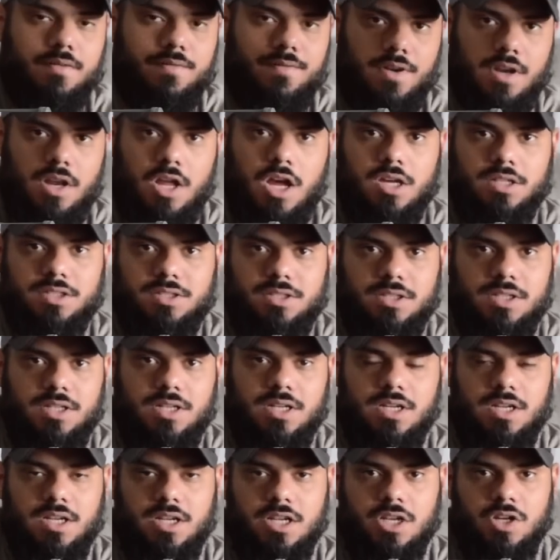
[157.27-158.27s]

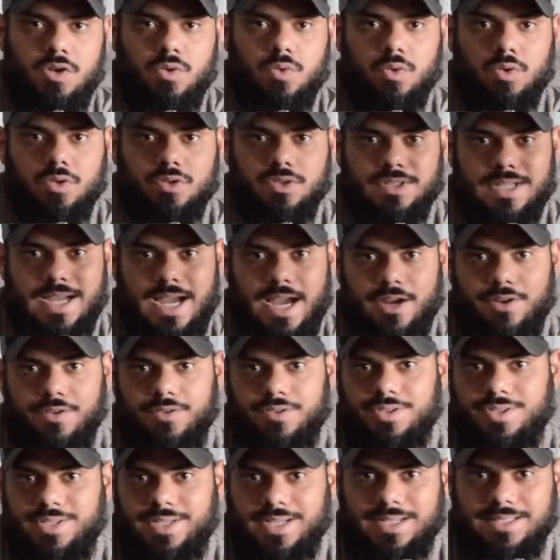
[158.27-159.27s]
Velocity equals
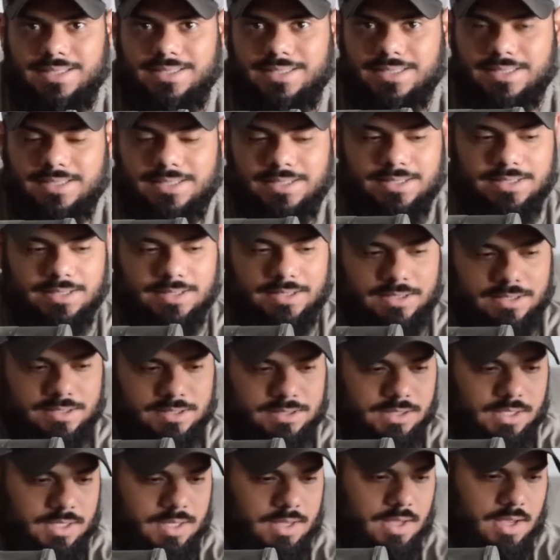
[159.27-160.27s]
accuracy at
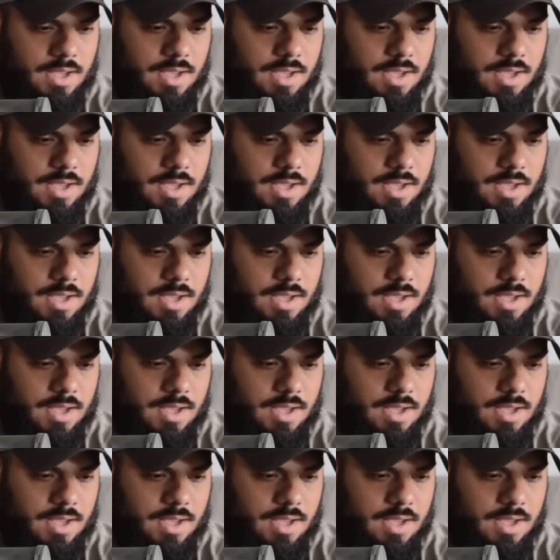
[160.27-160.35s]
distance.